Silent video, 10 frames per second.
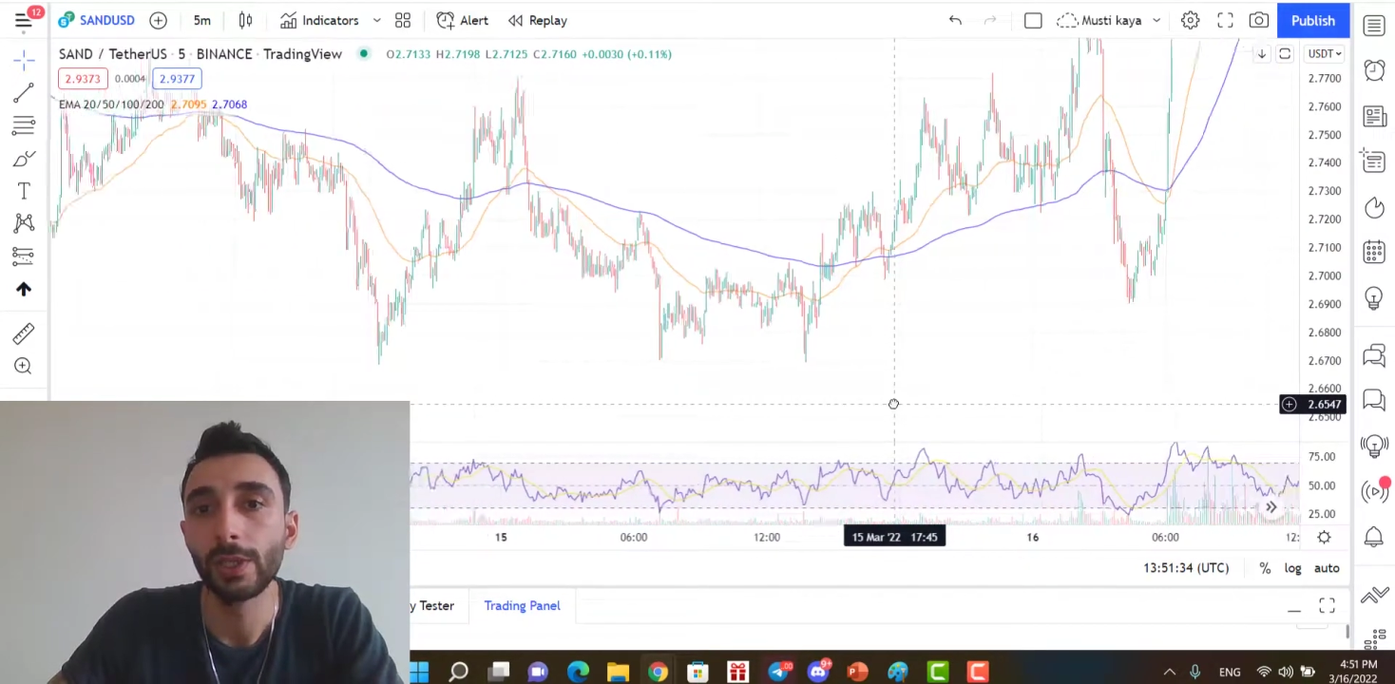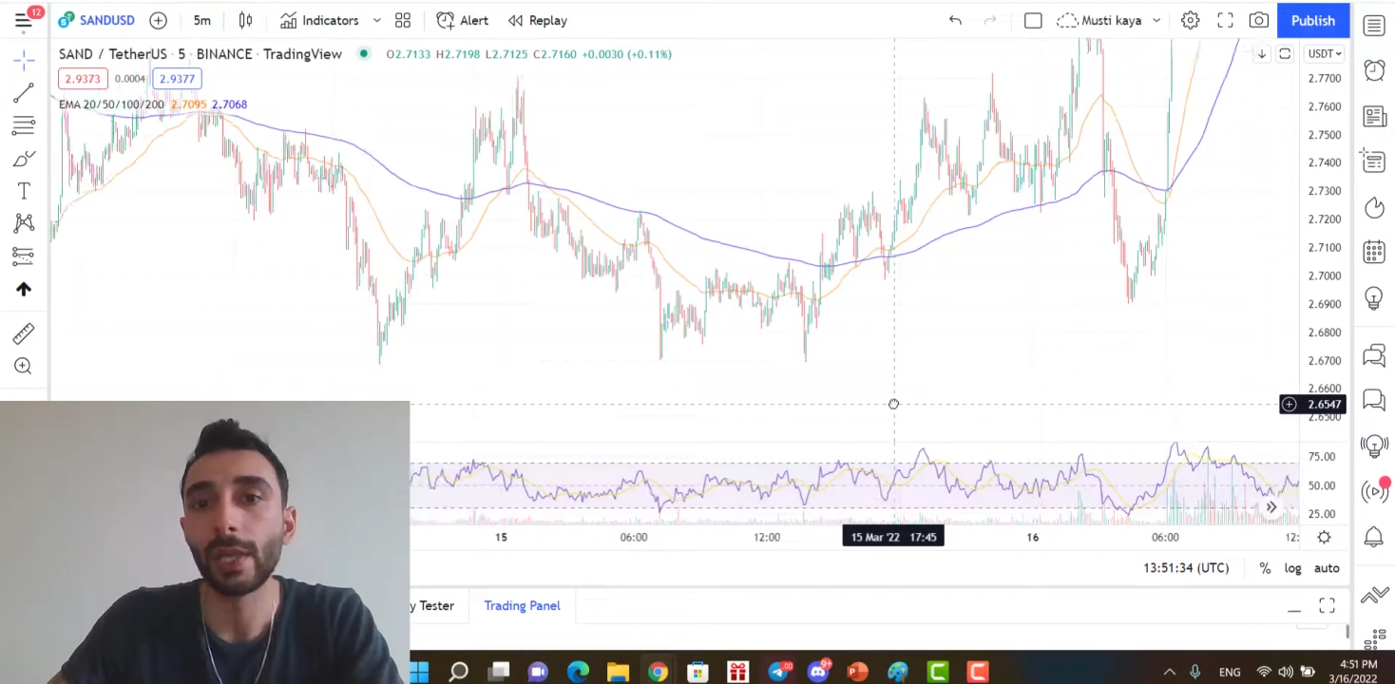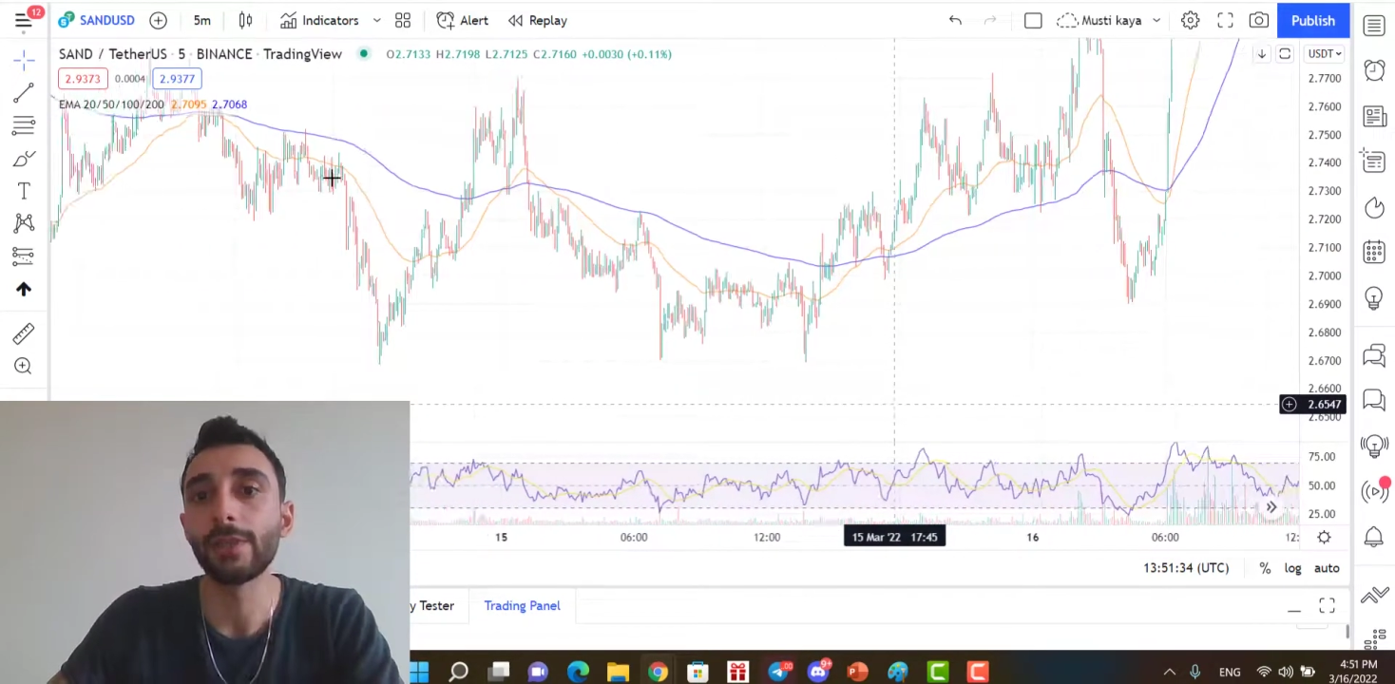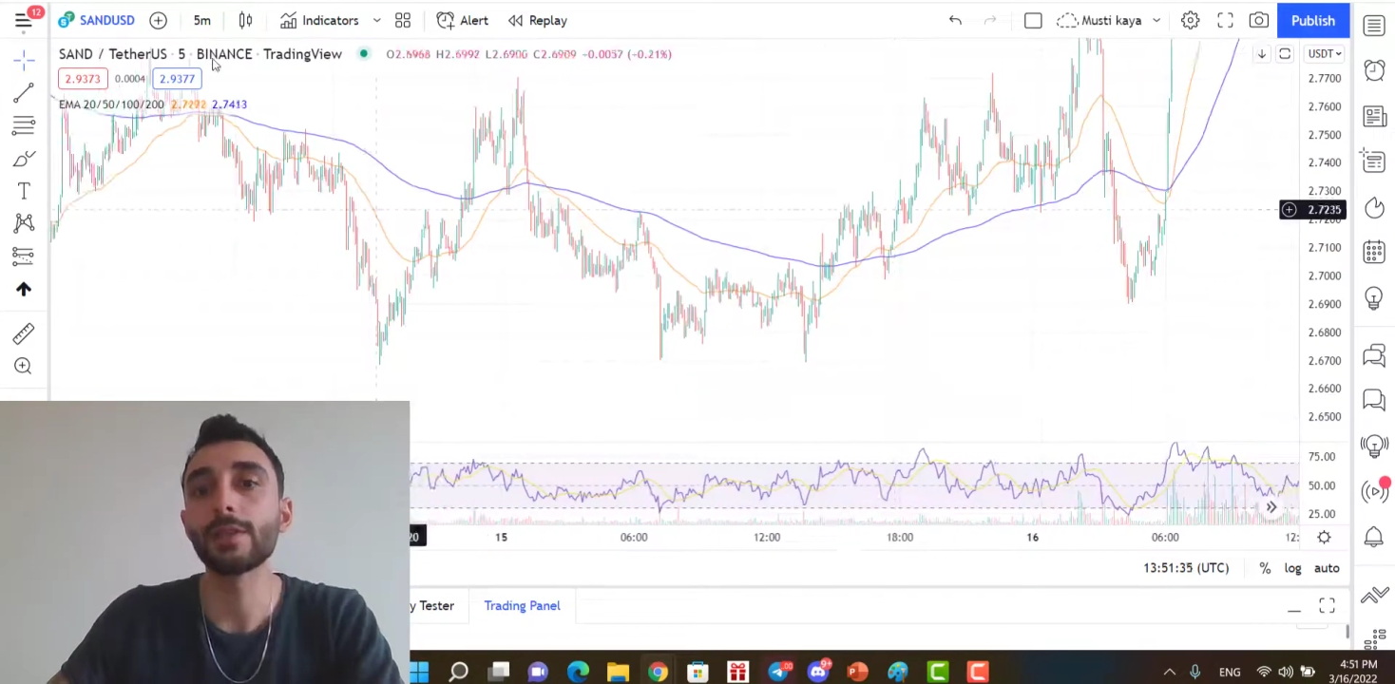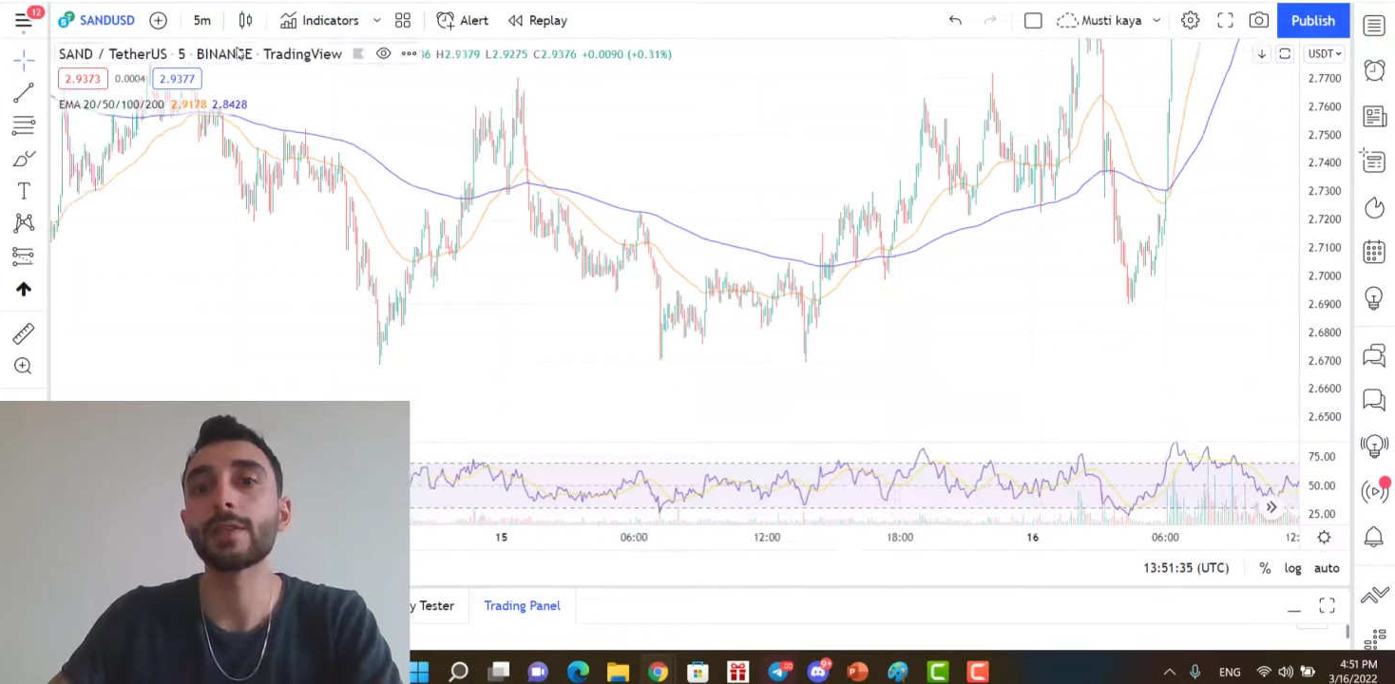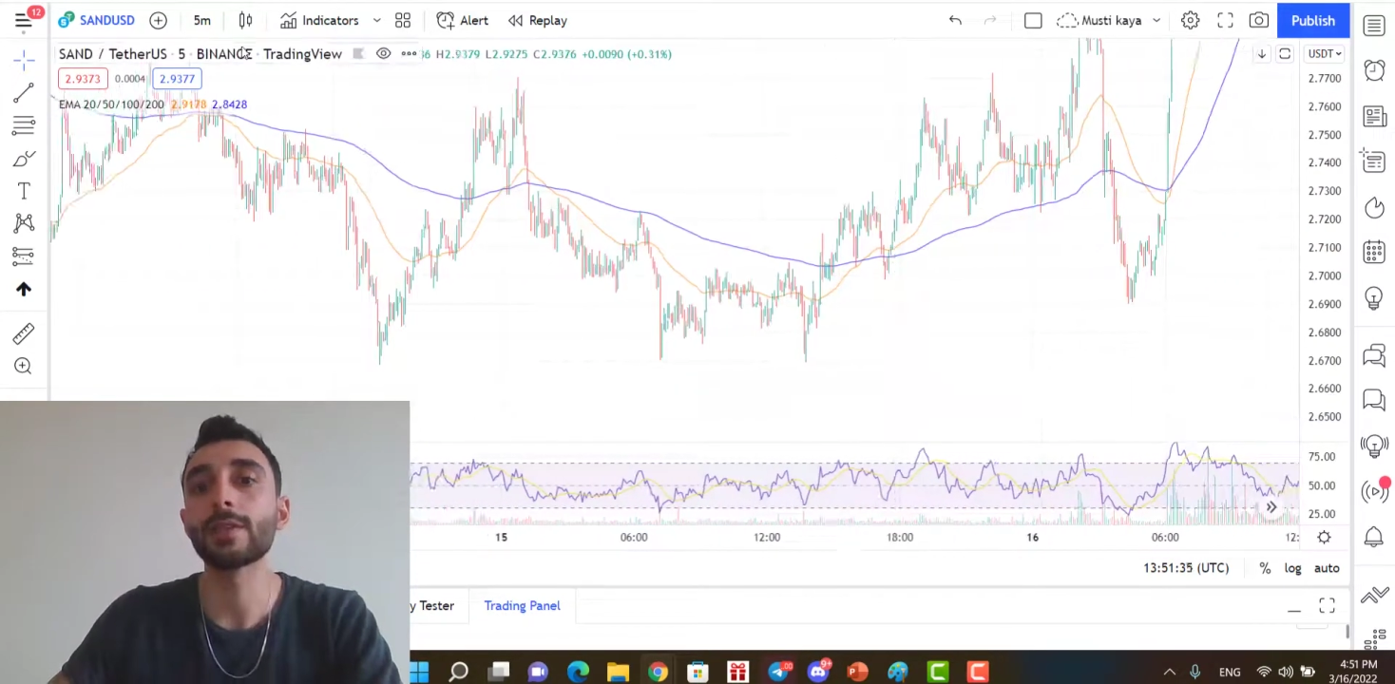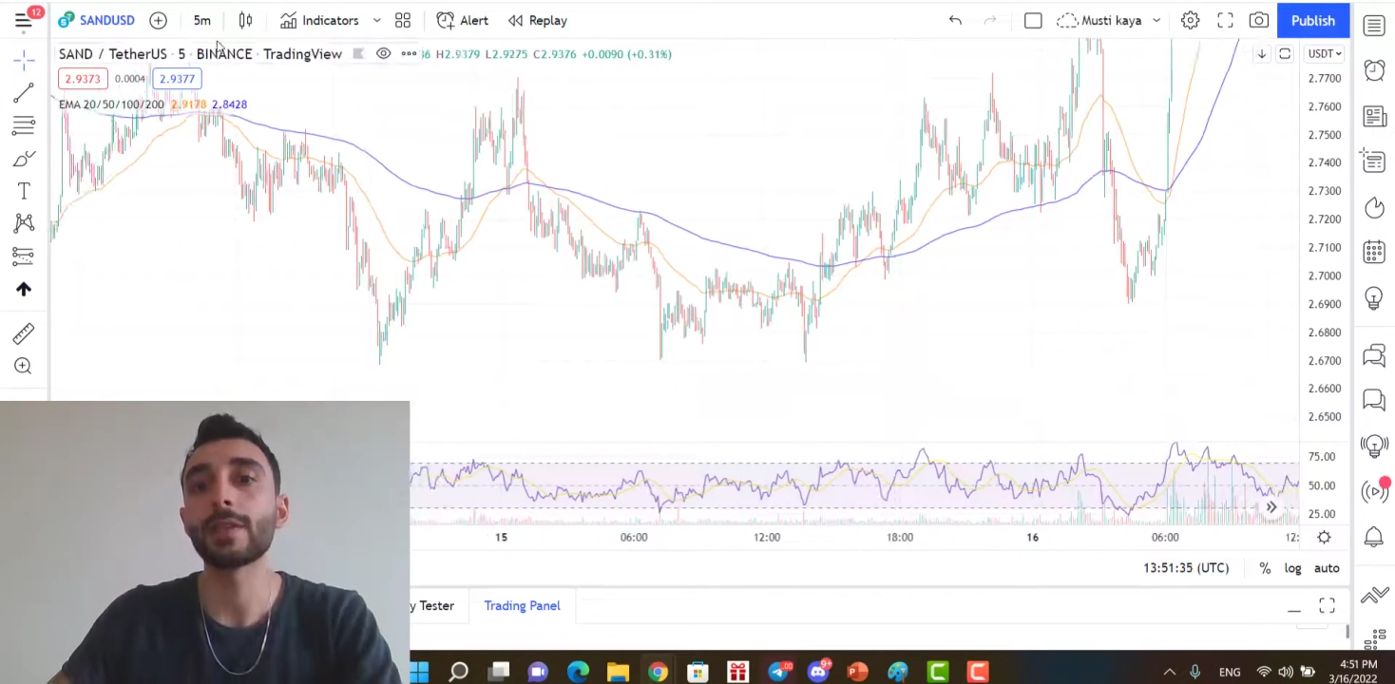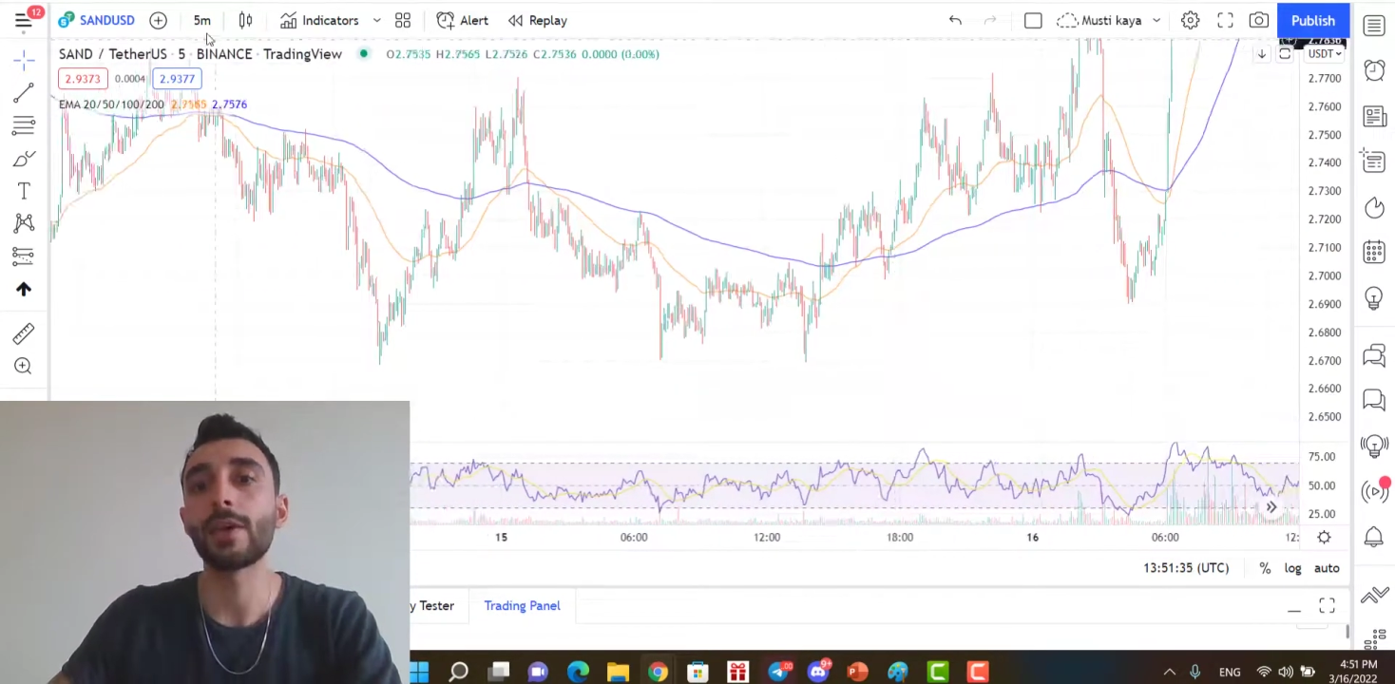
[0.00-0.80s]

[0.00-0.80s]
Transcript: And this is